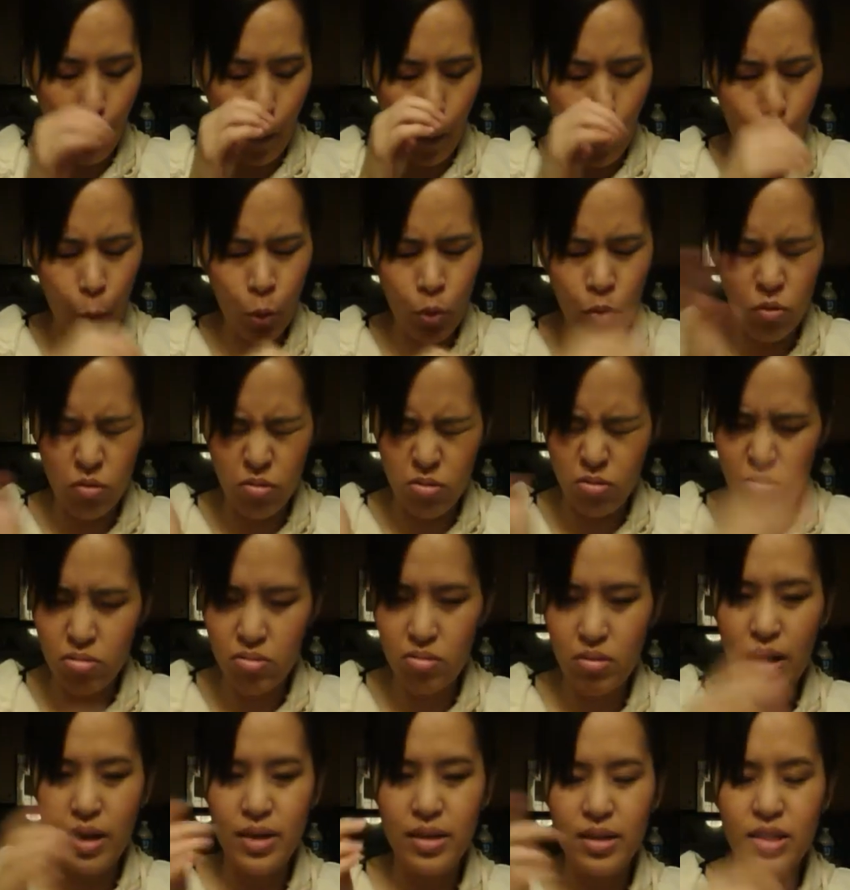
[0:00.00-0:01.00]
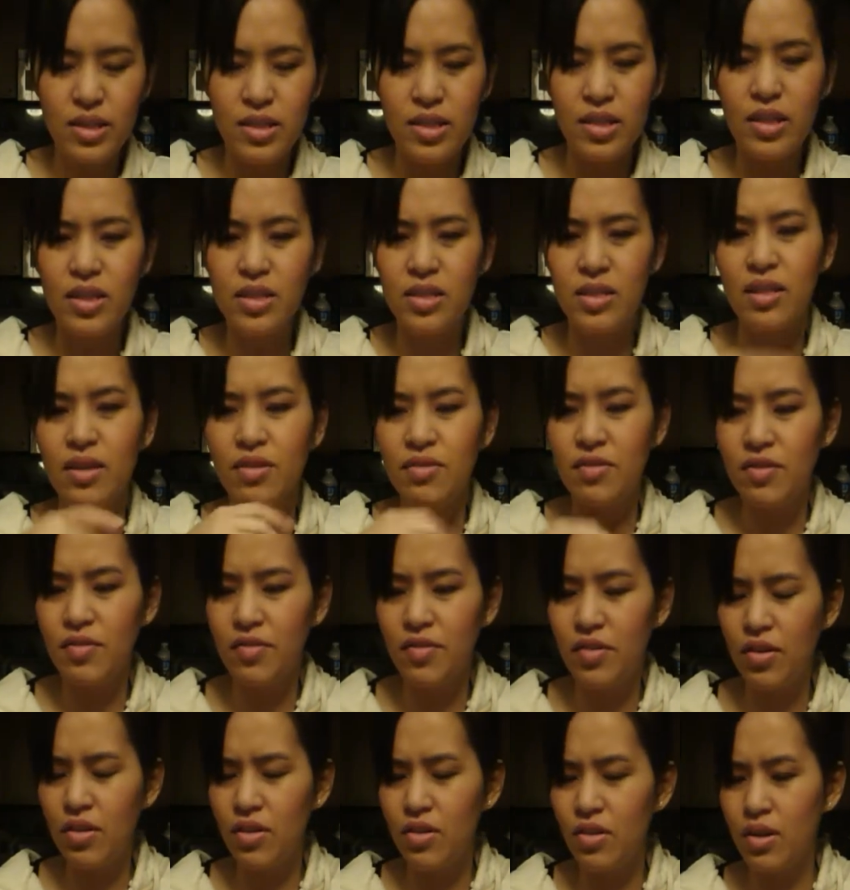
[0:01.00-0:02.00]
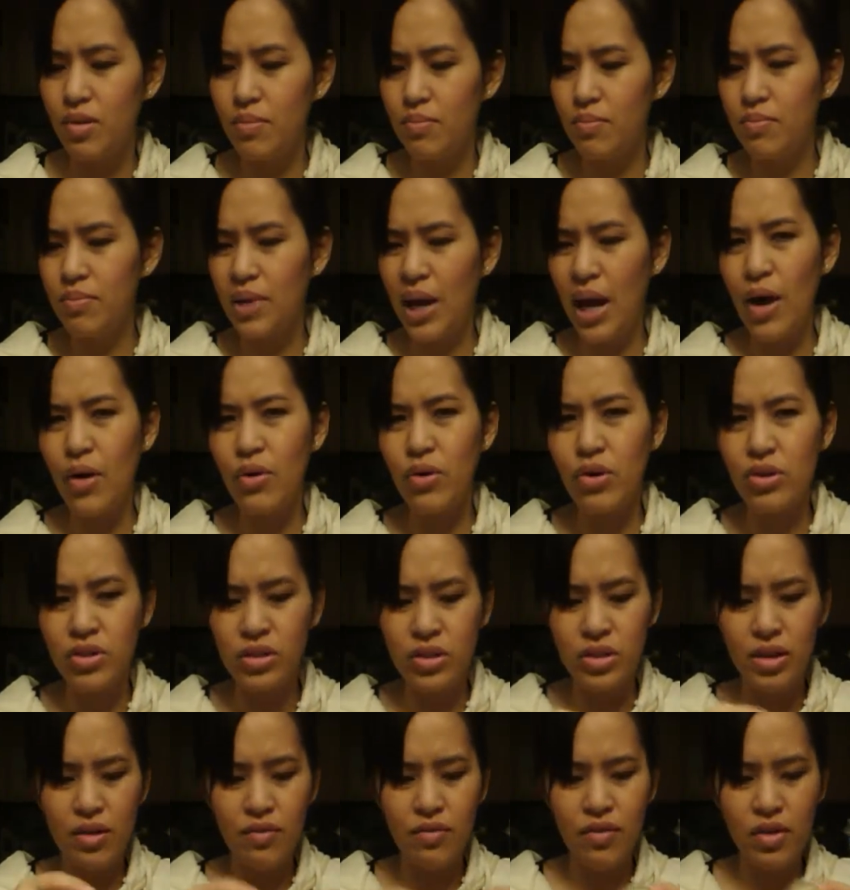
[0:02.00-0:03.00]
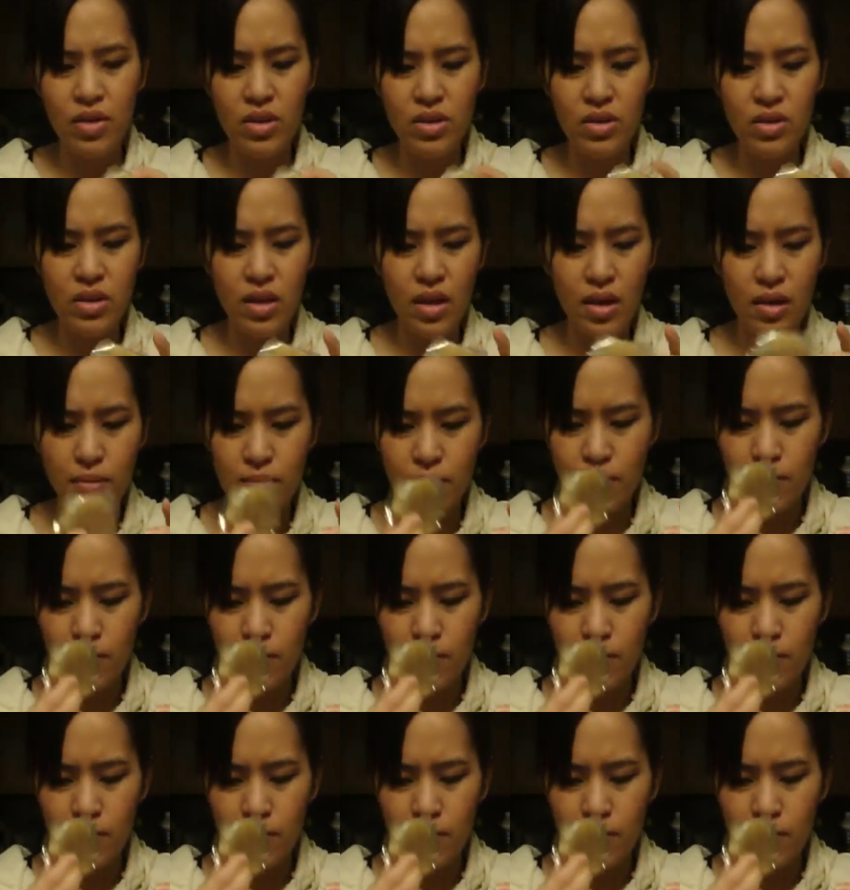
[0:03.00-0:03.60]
oof, I just took a sniff of all that powder stuff on this thing.